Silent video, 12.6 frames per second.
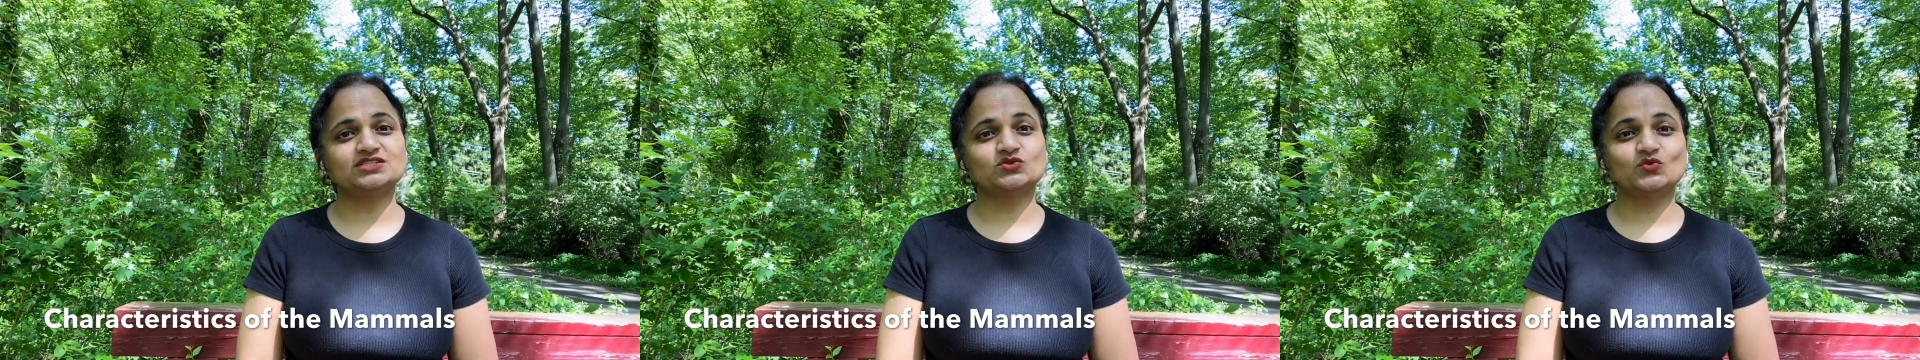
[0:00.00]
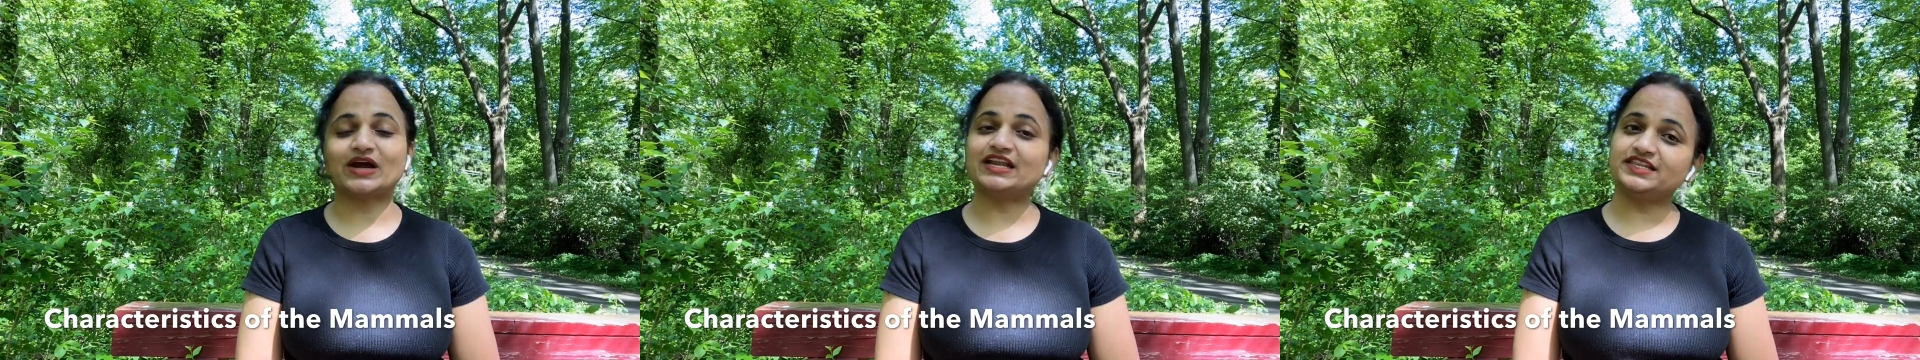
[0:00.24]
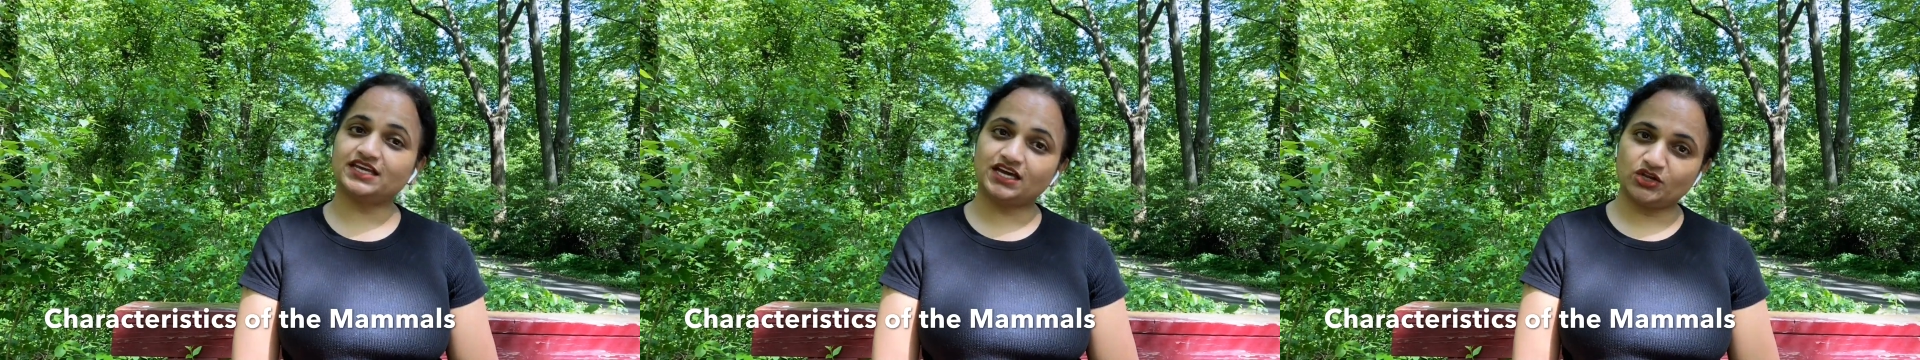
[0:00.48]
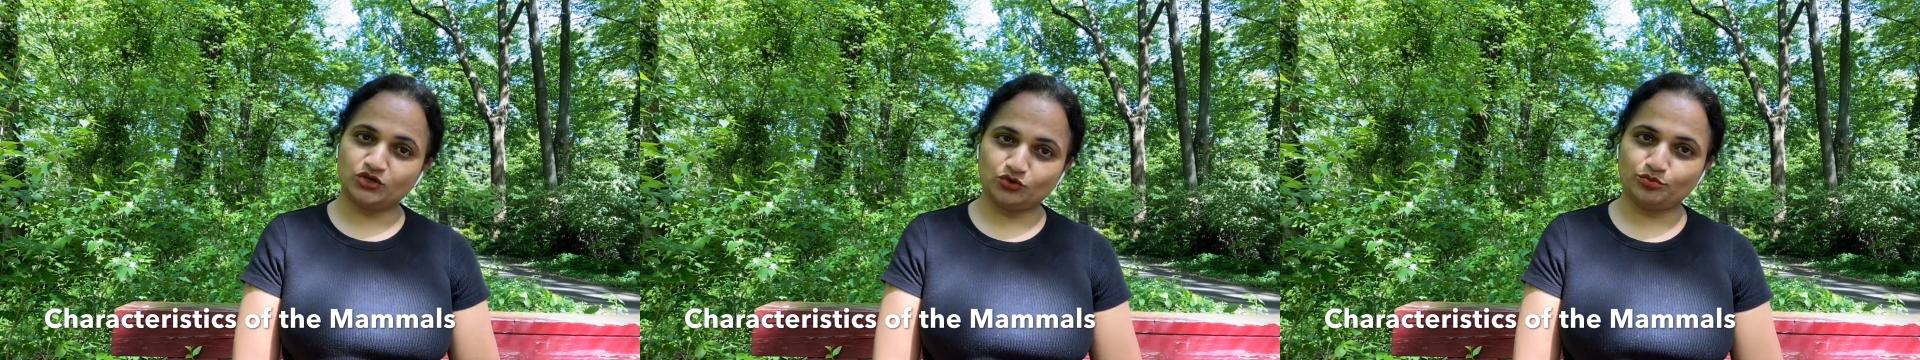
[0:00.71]
while they are
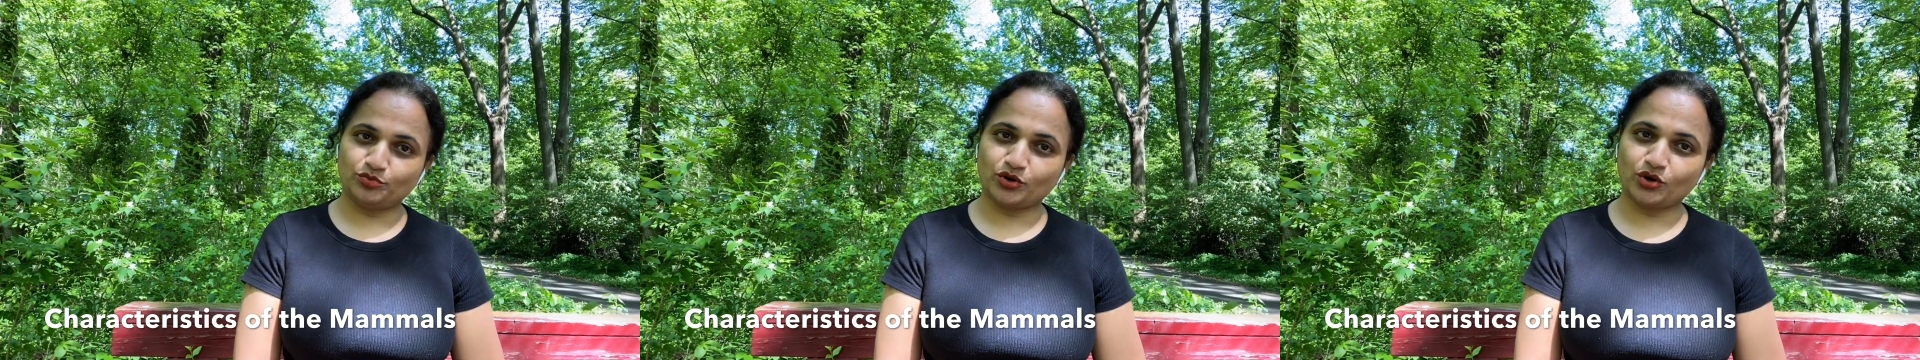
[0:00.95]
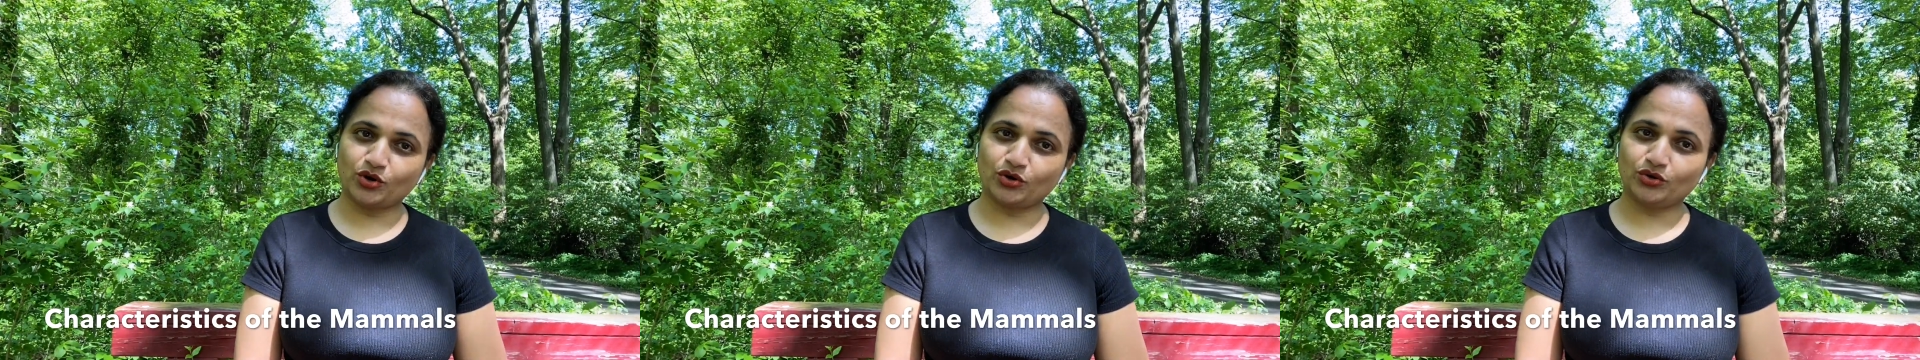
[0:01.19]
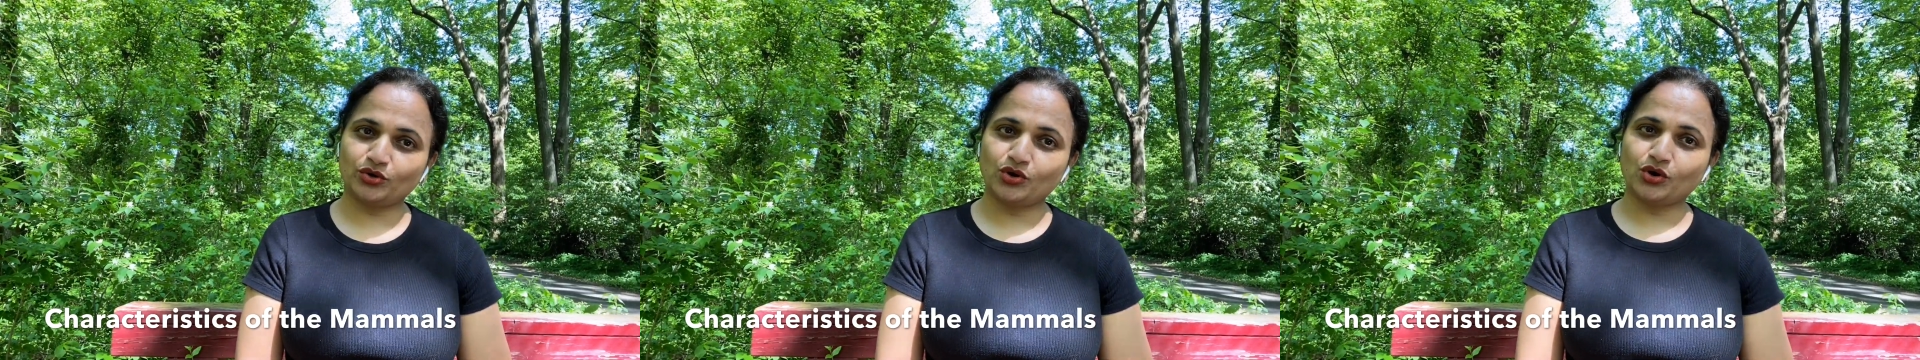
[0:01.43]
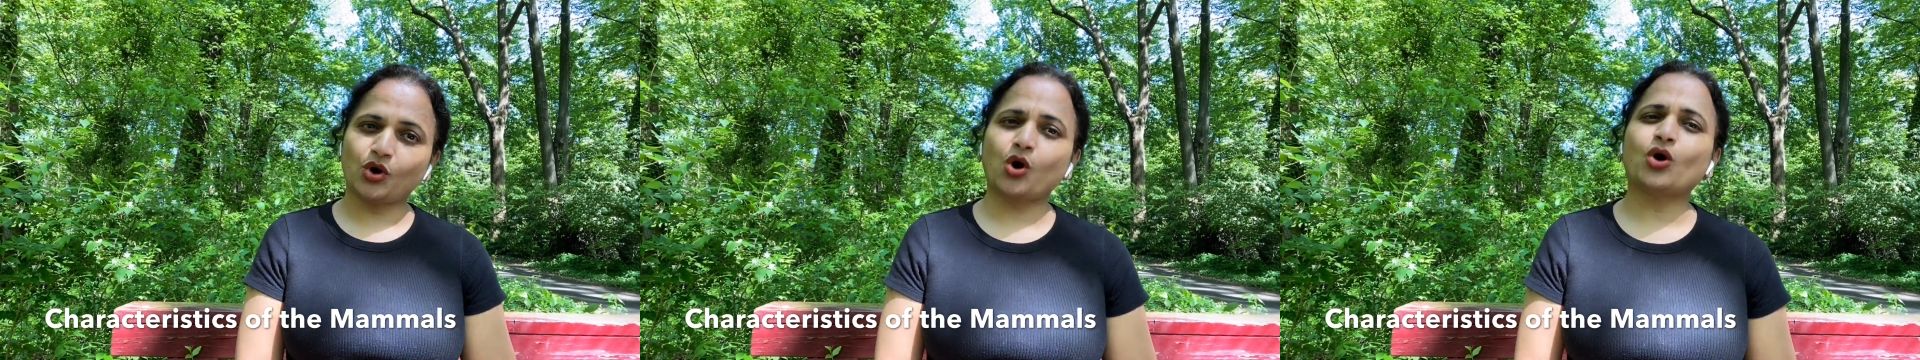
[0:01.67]
newborn
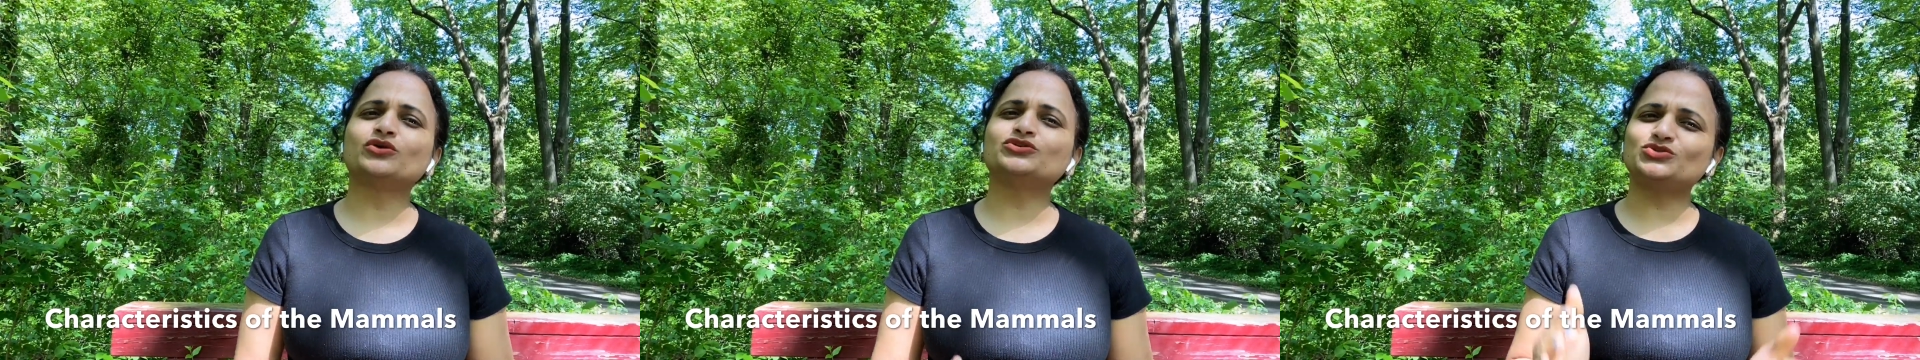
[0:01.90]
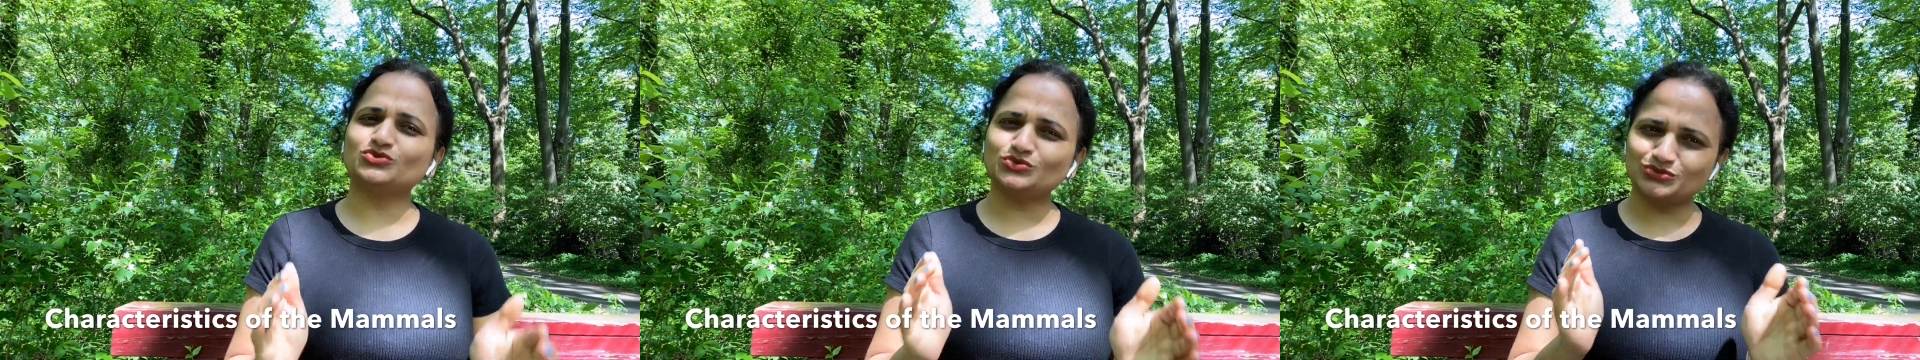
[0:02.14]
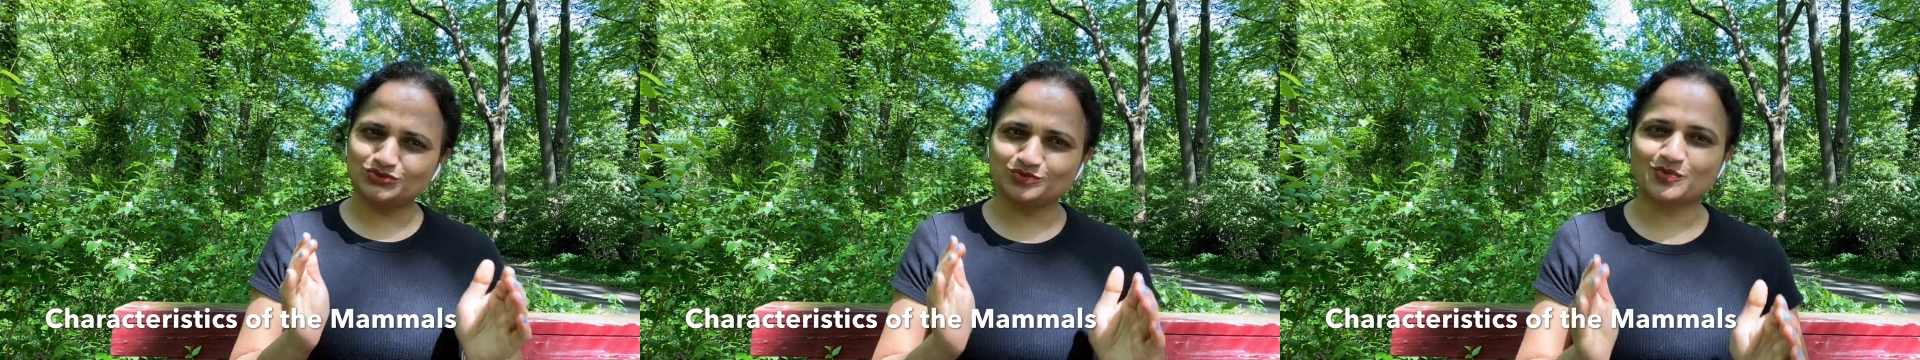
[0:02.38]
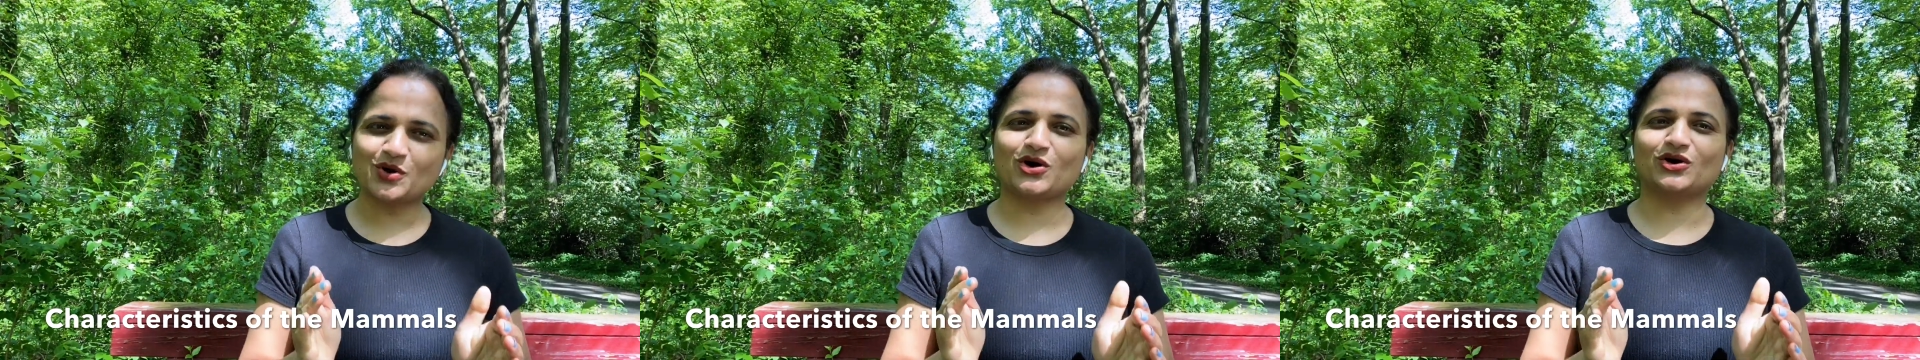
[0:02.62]
or too
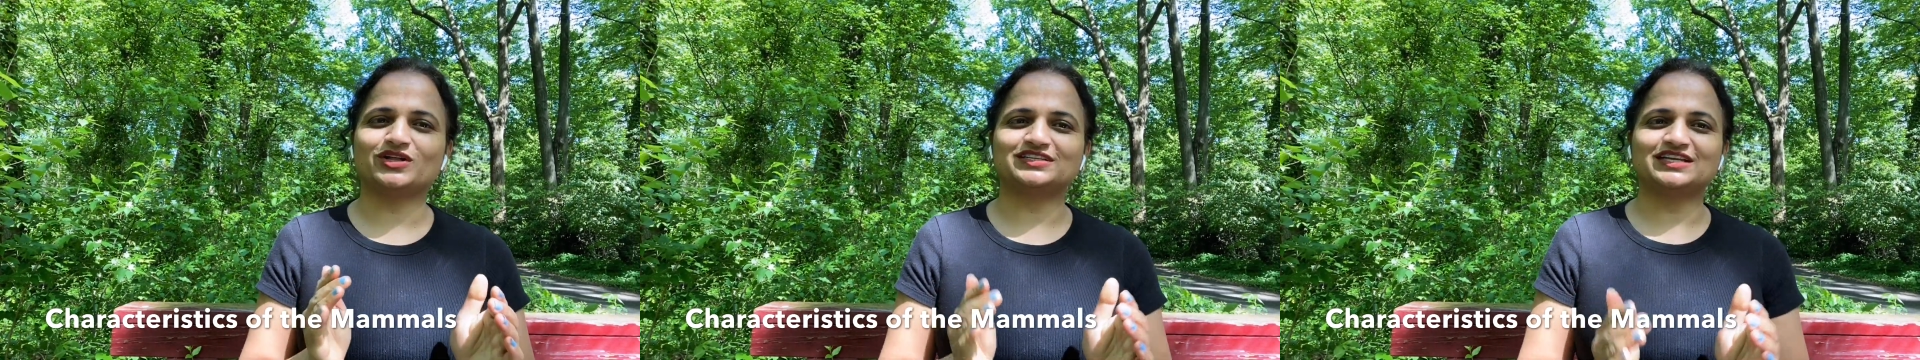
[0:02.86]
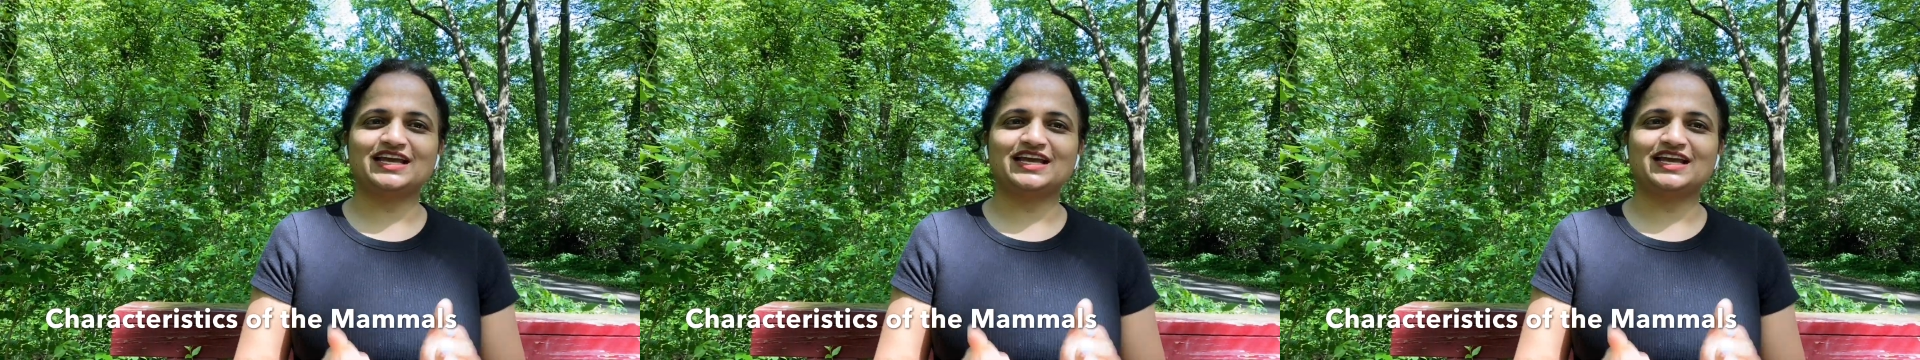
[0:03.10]
small,